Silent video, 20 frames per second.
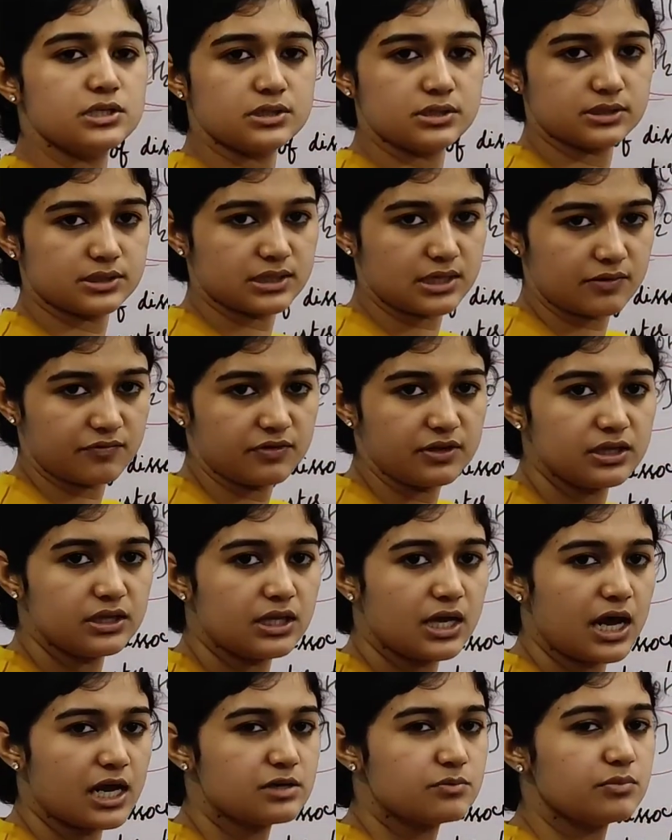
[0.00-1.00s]
is 7,
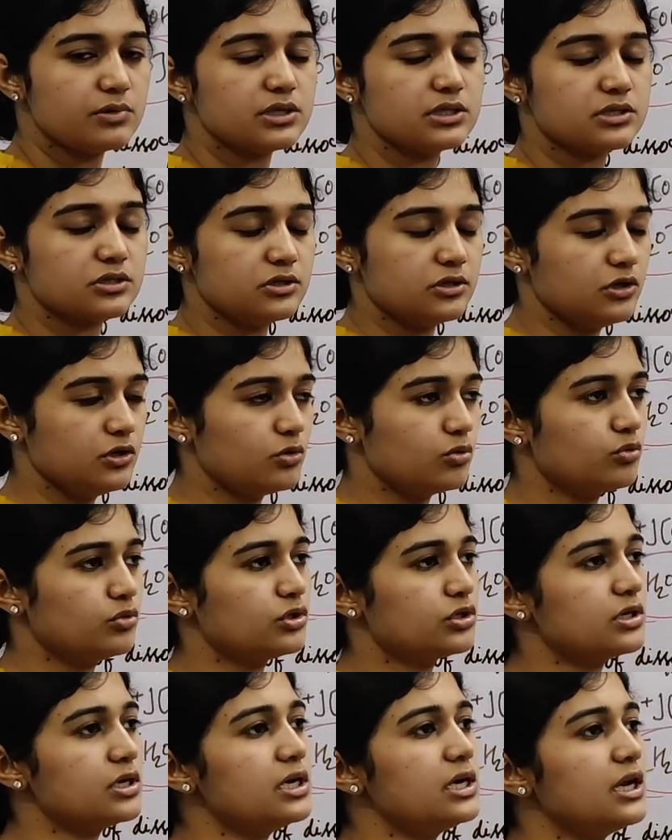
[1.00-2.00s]
that means
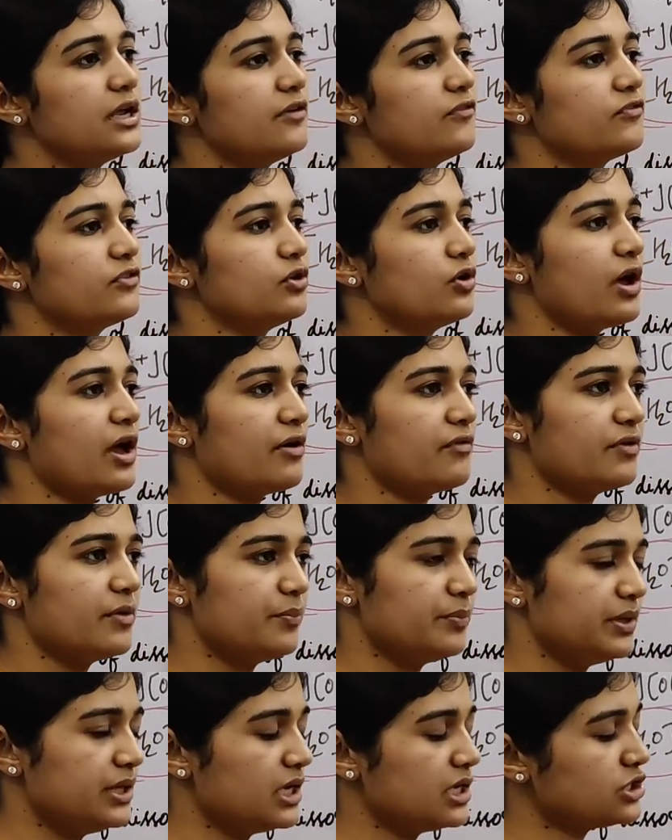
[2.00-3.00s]
neutral. If you have a
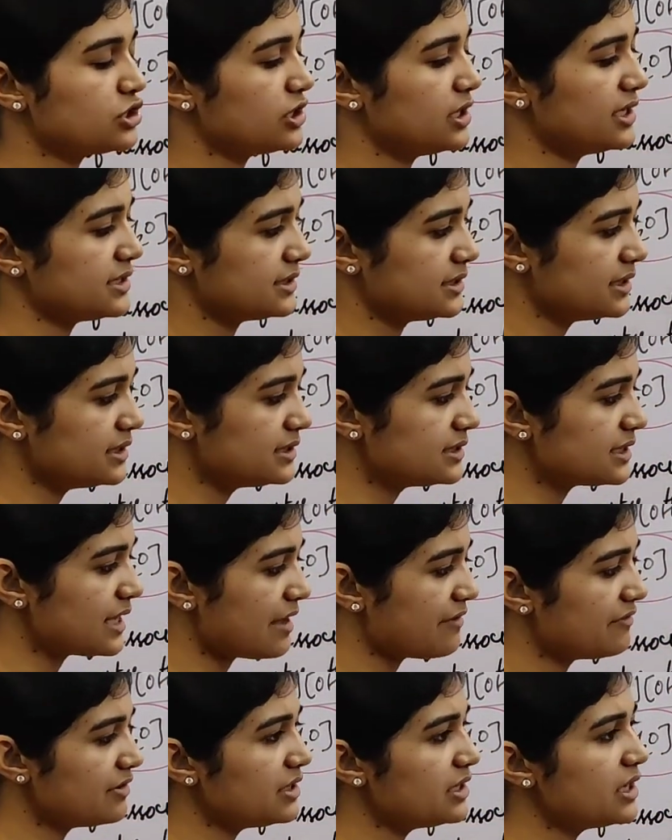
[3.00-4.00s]
pH less than
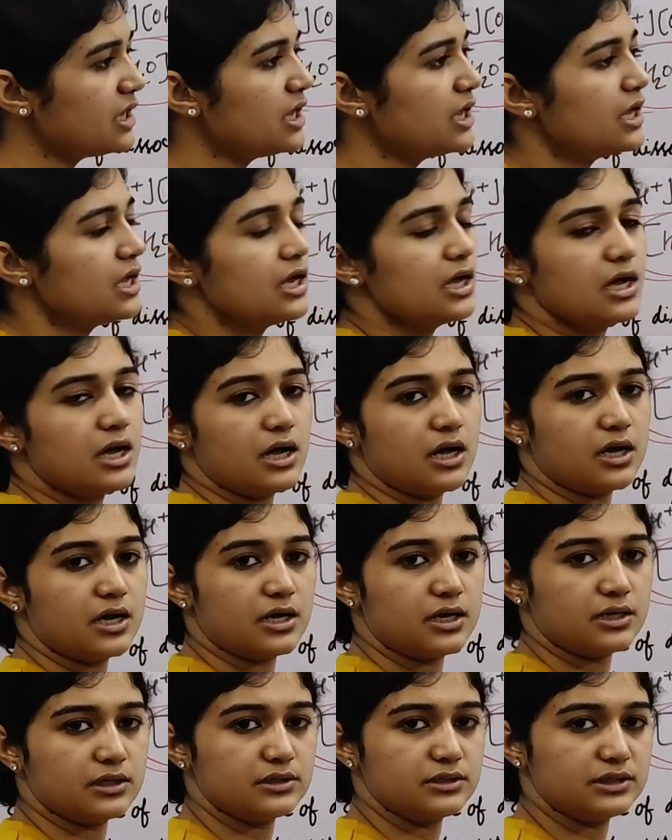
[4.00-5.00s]
7,
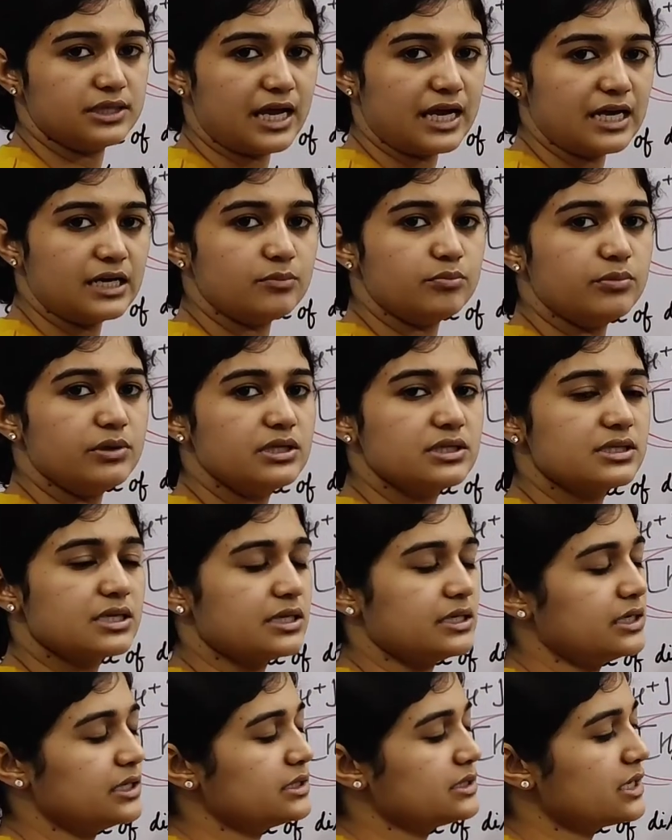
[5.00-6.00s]
that means
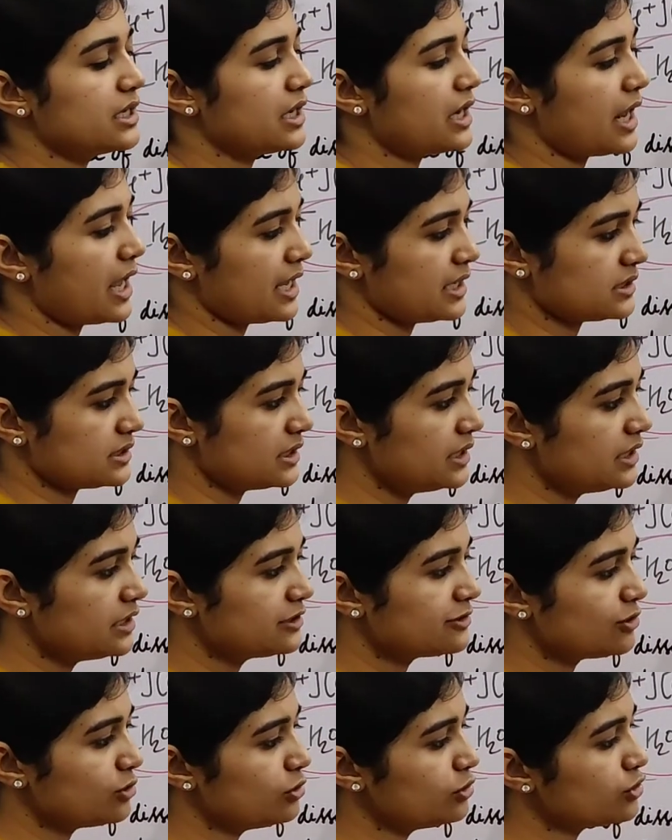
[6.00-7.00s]
it is an acidic
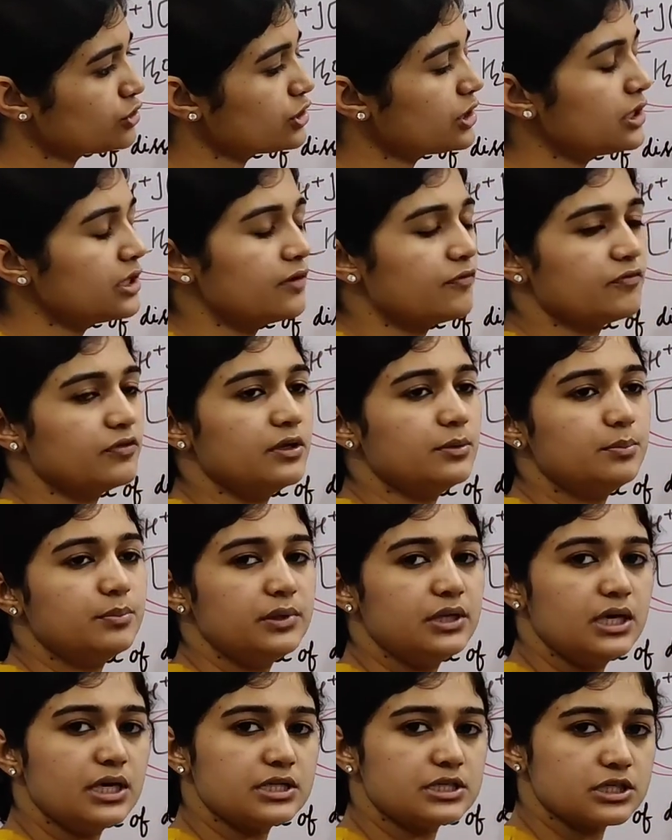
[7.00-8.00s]
solution. If the
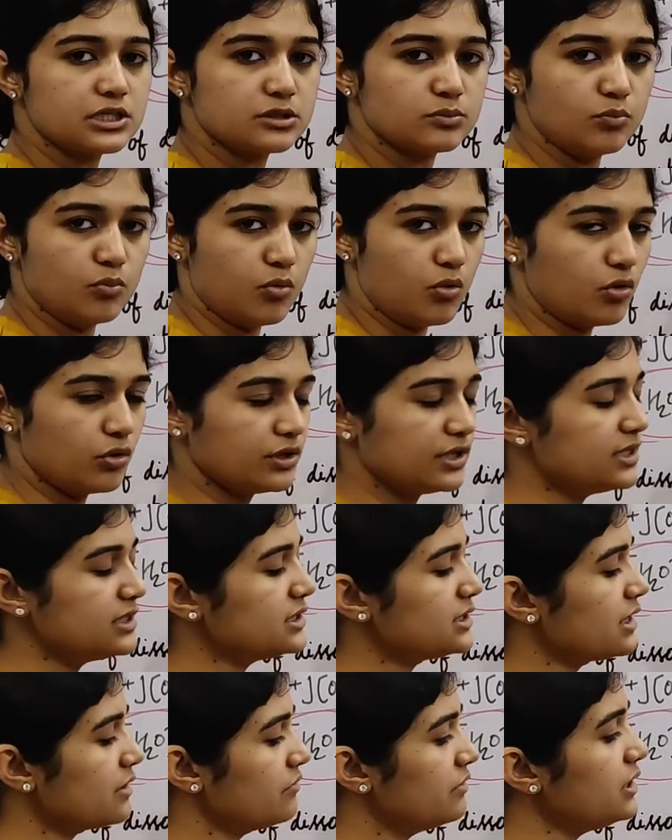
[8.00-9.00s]
pH is more than
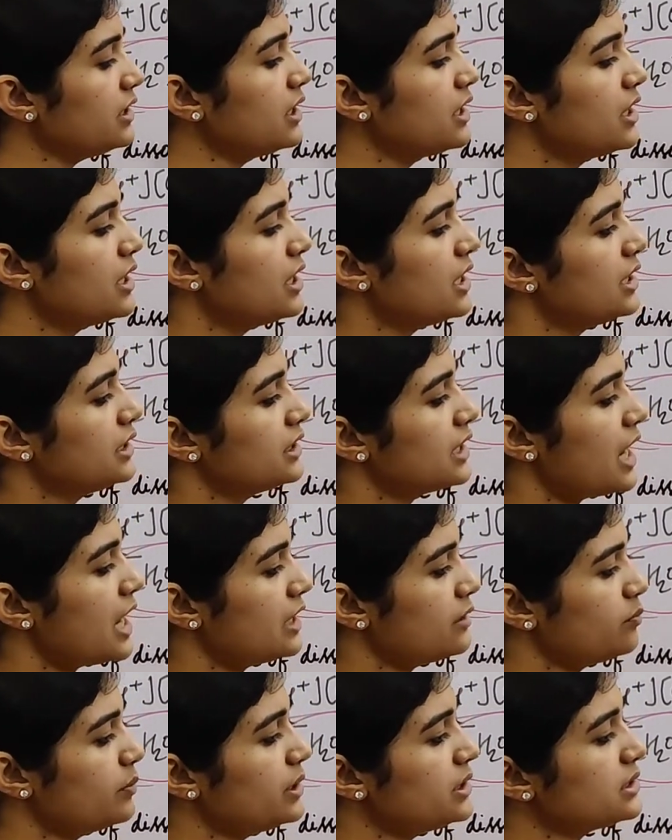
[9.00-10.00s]
7,
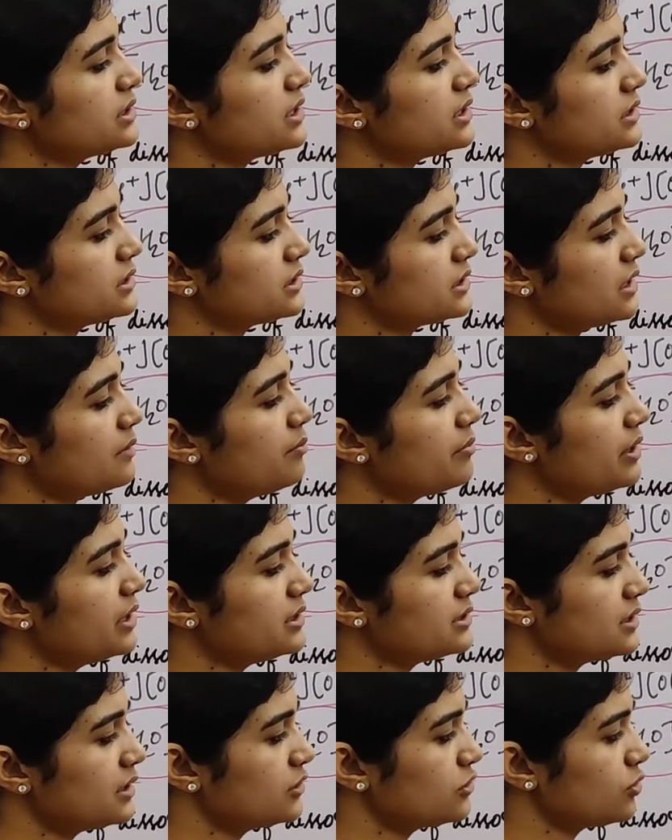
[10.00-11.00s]
that means it's a
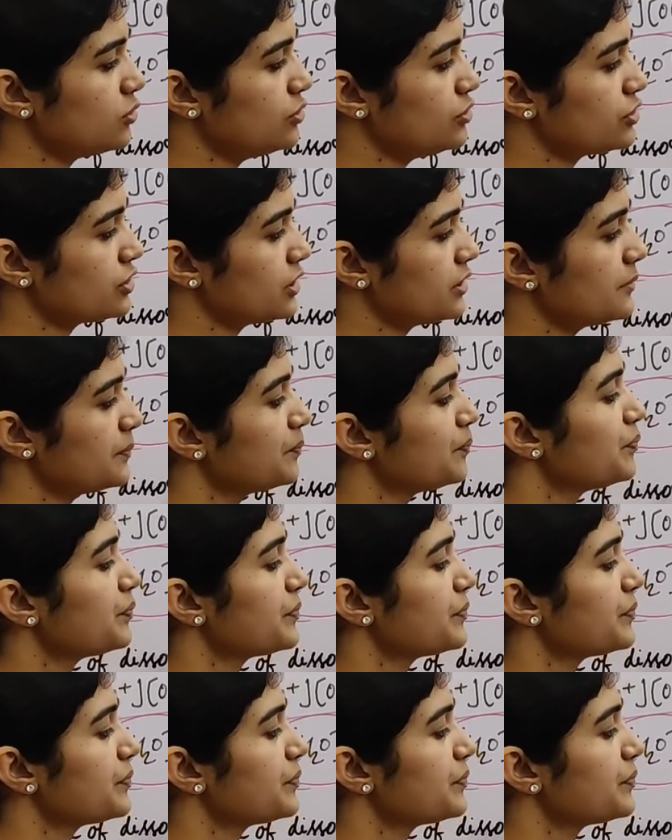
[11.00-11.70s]
basic solution.